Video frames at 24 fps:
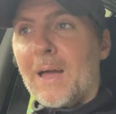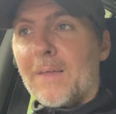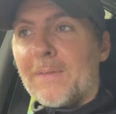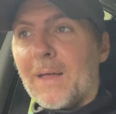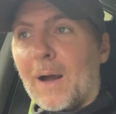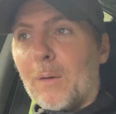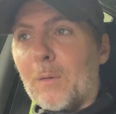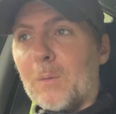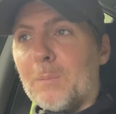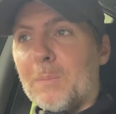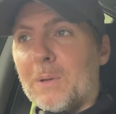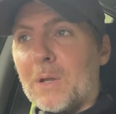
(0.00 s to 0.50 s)

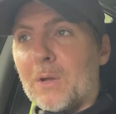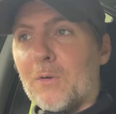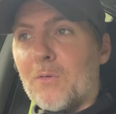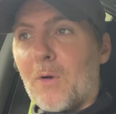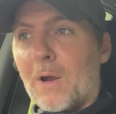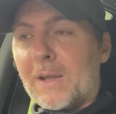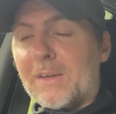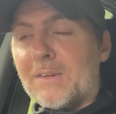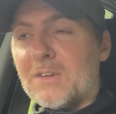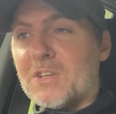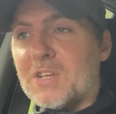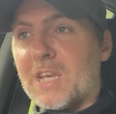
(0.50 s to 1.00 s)
That would be a
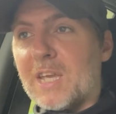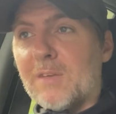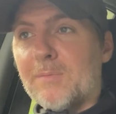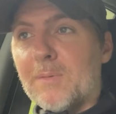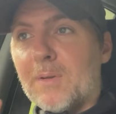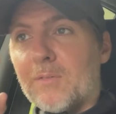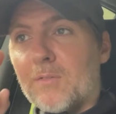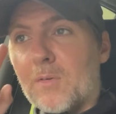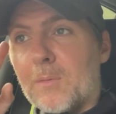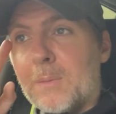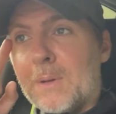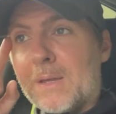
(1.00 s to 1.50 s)
great
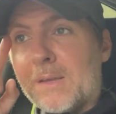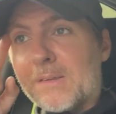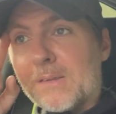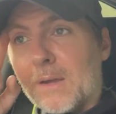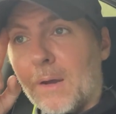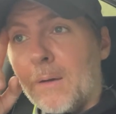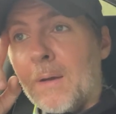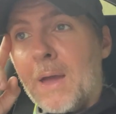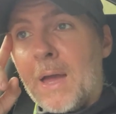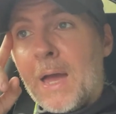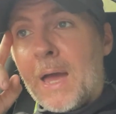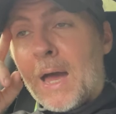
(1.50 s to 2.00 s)
achievement for me. So